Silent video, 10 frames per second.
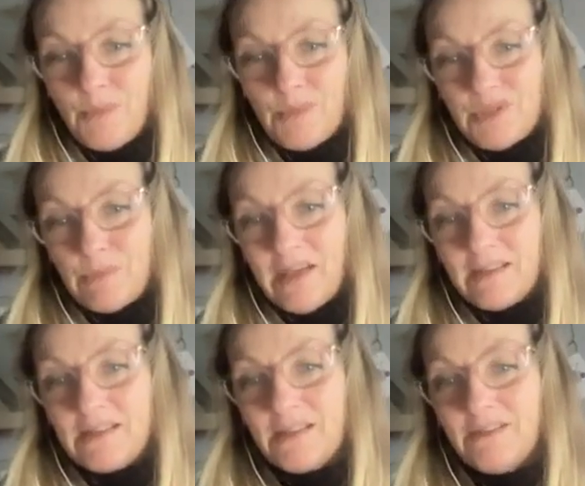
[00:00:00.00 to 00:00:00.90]
the
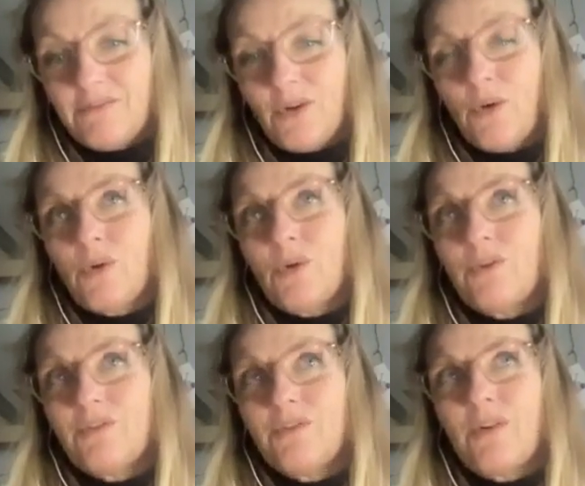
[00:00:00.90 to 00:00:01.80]
perspective
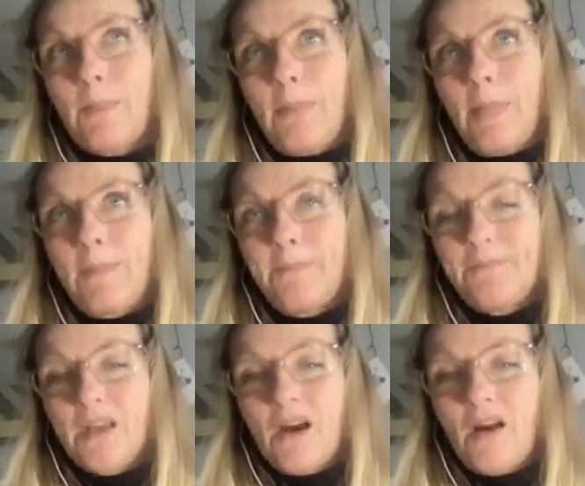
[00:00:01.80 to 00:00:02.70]
of,
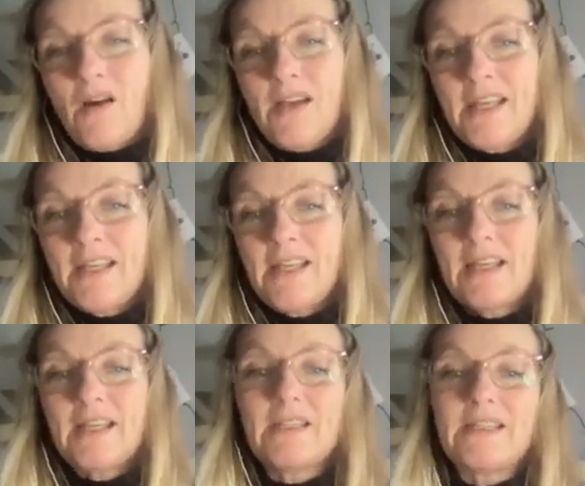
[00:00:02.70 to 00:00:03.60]
I
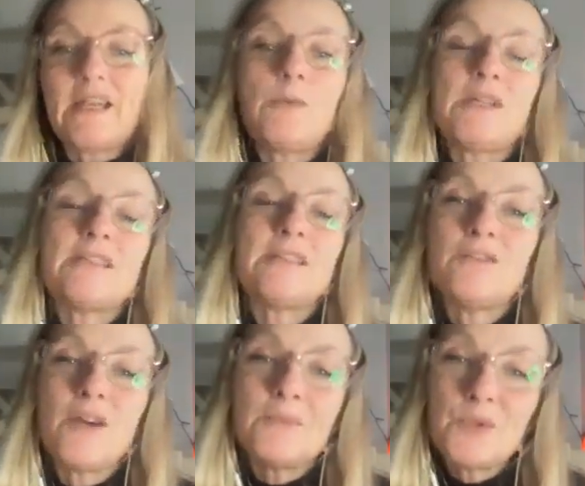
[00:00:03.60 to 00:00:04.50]
tell myself
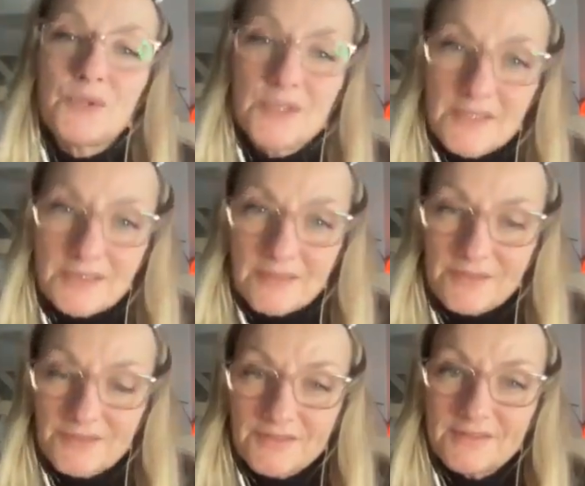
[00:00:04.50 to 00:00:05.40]
I'm not good
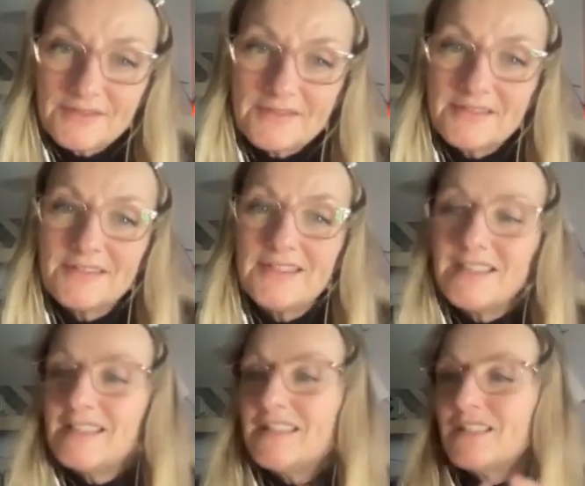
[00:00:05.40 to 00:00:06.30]
enough.
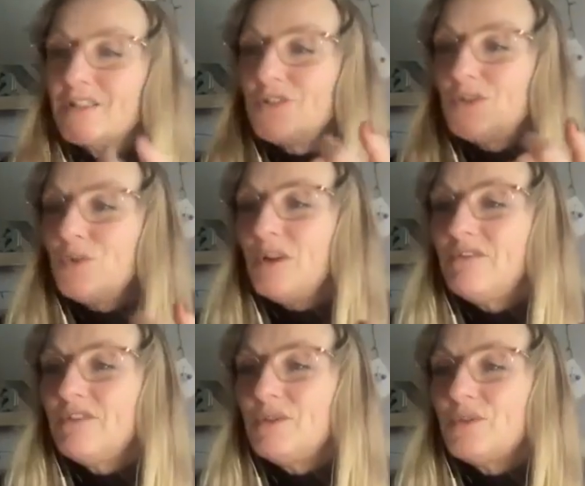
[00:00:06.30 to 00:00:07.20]
Because you
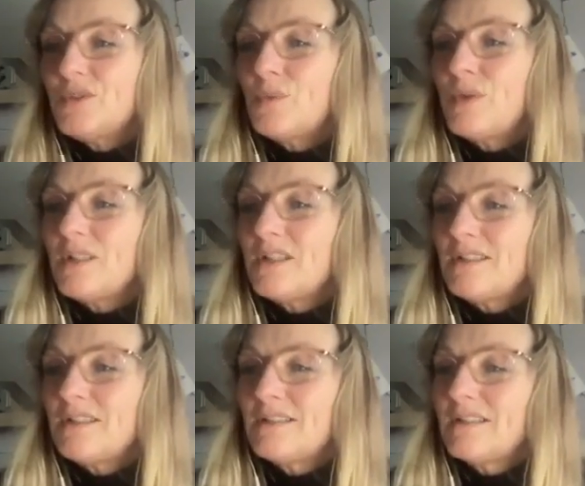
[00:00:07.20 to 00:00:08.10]
have used the
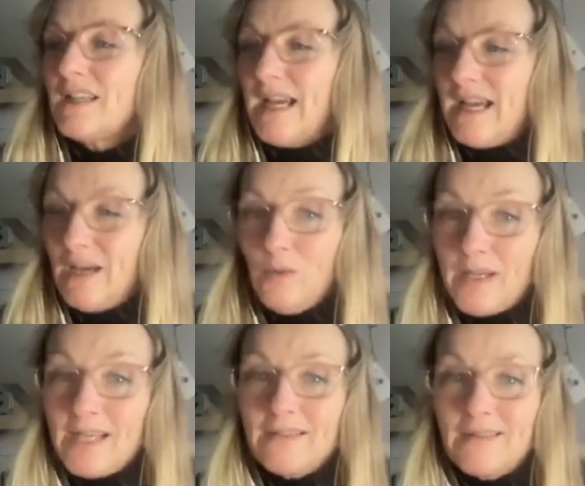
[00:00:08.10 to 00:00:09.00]
words, how
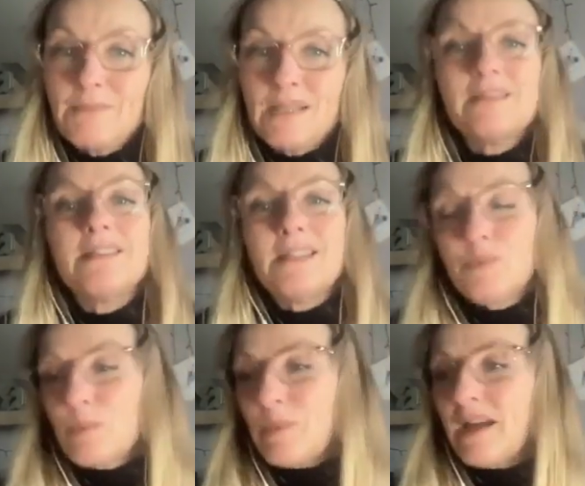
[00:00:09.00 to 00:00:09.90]
can I mentally
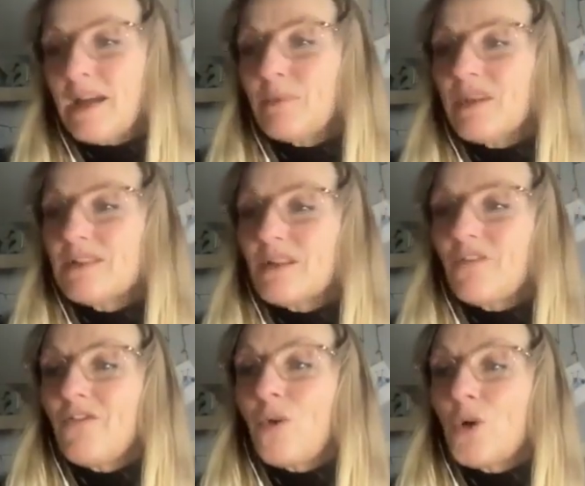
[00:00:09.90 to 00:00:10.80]
prepare
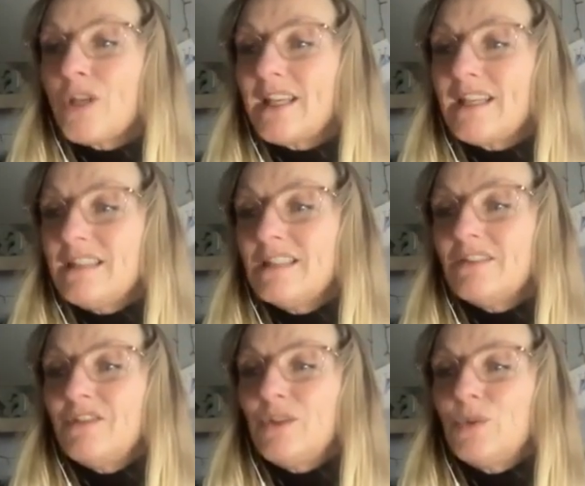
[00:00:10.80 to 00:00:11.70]
myself for an
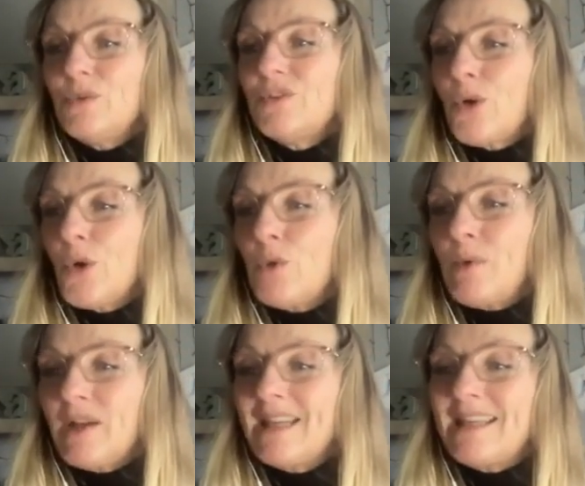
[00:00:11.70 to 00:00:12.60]
interview so
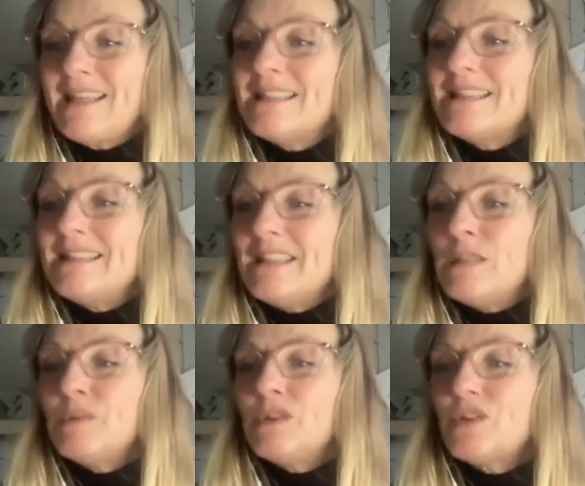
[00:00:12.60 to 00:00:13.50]
my inner
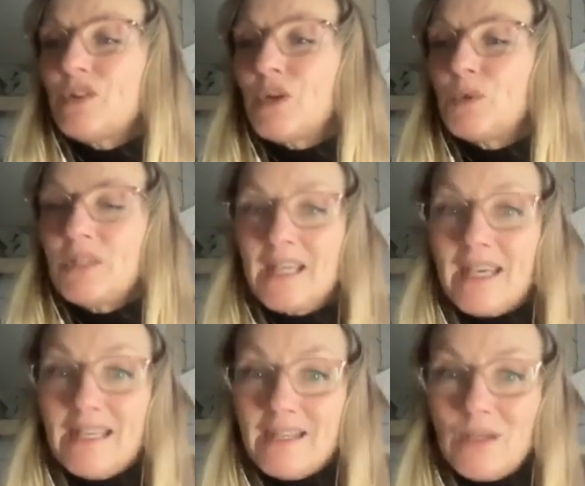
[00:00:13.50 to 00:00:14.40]
demons don't
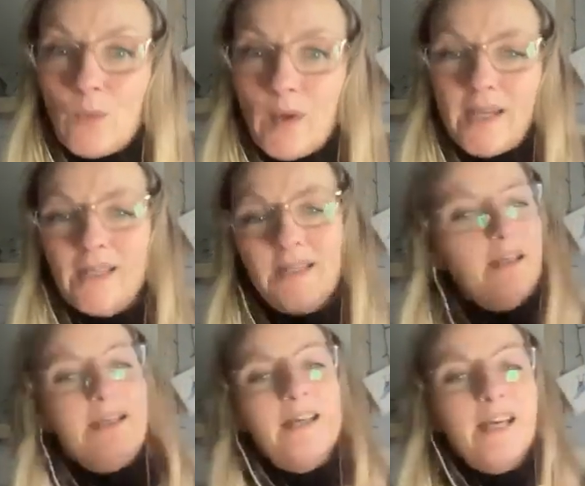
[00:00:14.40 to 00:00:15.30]
get in the way
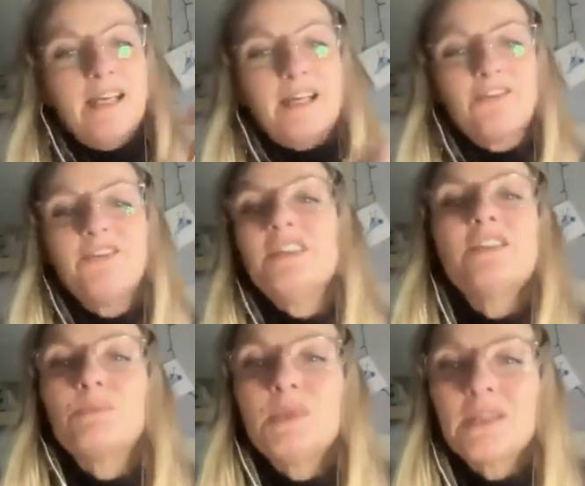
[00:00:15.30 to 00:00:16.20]
and
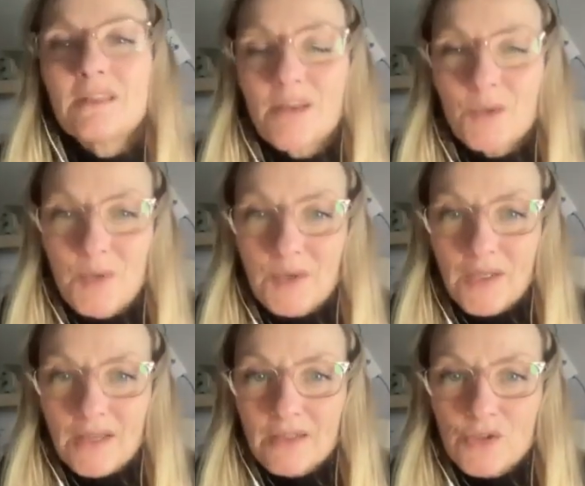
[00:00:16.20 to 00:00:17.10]
convince me that I won't
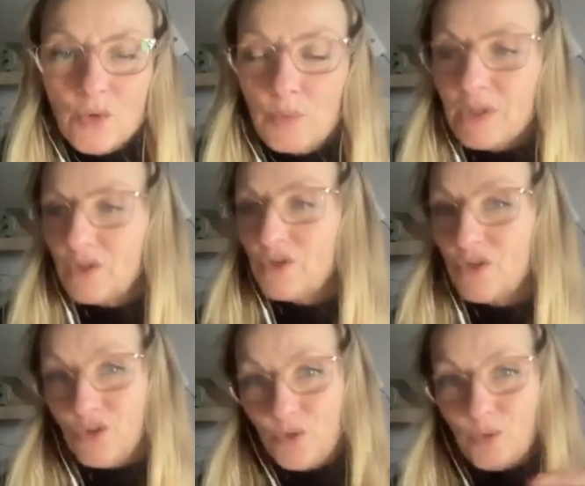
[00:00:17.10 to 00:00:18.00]
get the job?
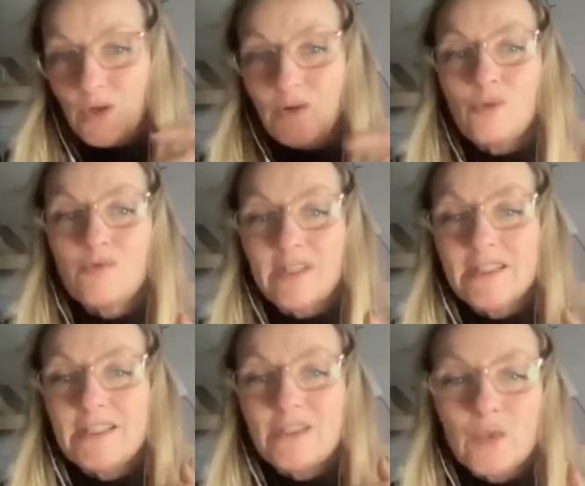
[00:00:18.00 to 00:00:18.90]
Because you are
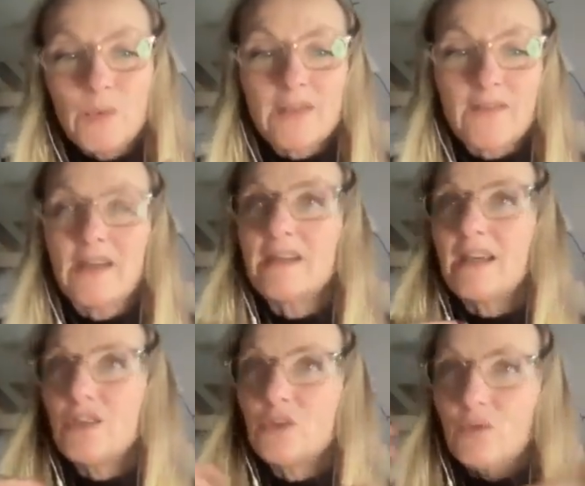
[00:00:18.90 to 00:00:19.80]
already doing that,
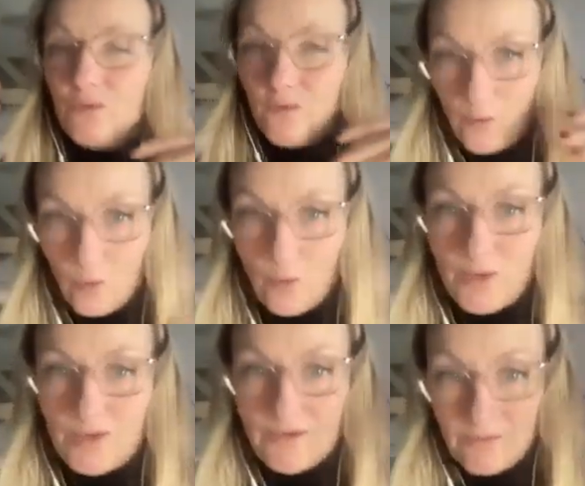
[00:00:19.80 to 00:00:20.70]
and you're
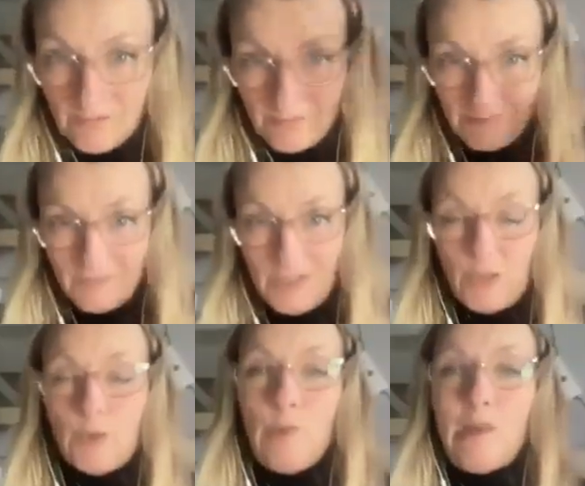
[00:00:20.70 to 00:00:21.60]
forward
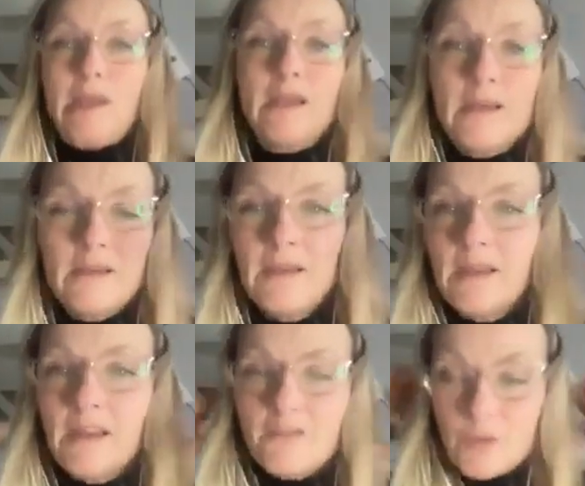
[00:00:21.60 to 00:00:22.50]
looping,
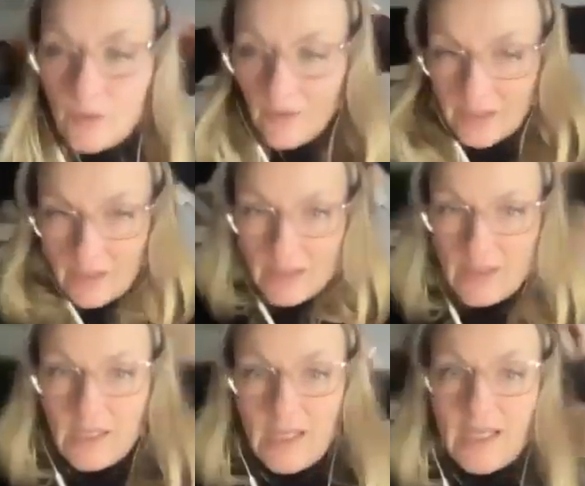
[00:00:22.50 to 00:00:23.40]
if you like,
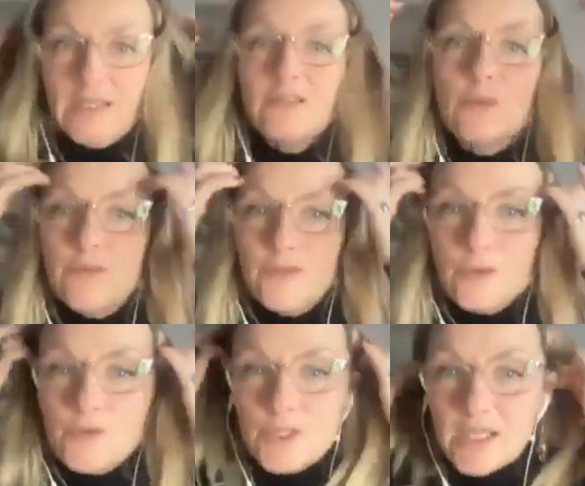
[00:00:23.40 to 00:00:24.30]
into a
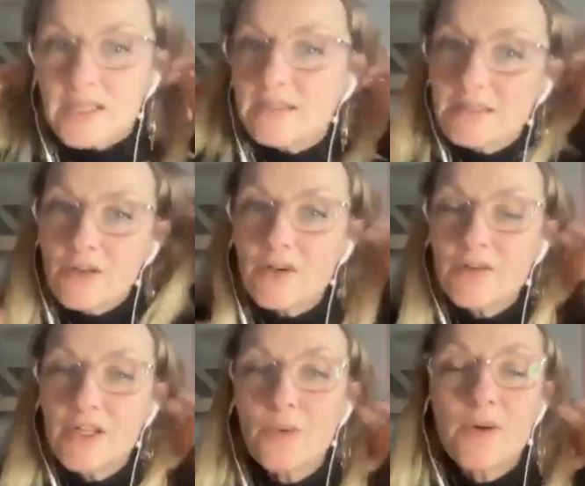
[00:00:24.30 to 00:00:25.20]
future case
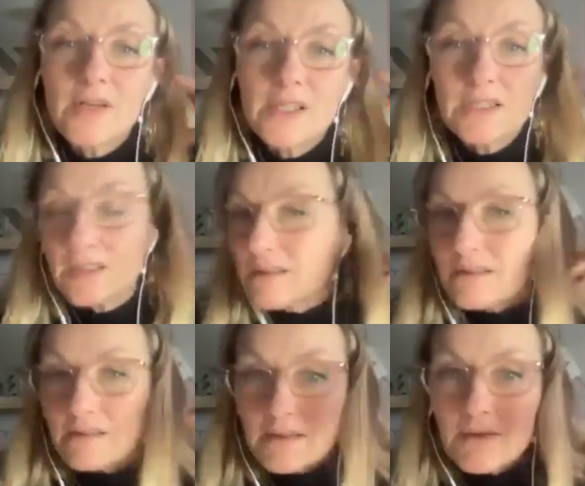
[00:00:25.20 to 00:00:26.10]
scenario, i.e.
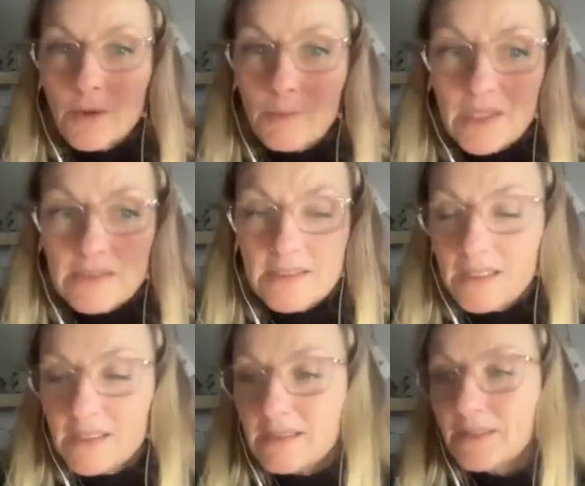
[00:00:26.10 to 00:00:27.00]
on
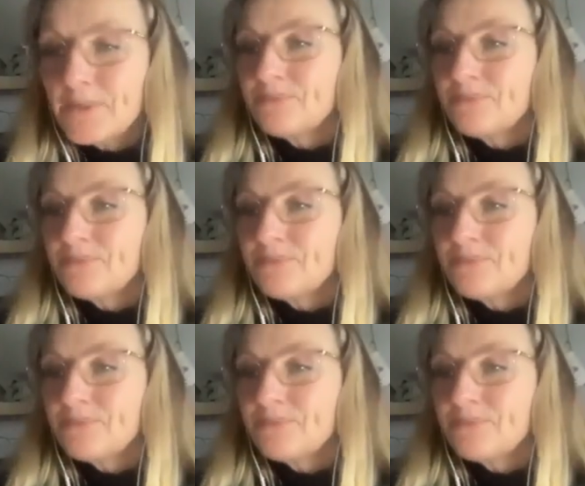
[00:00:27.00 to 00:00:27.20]
Monday,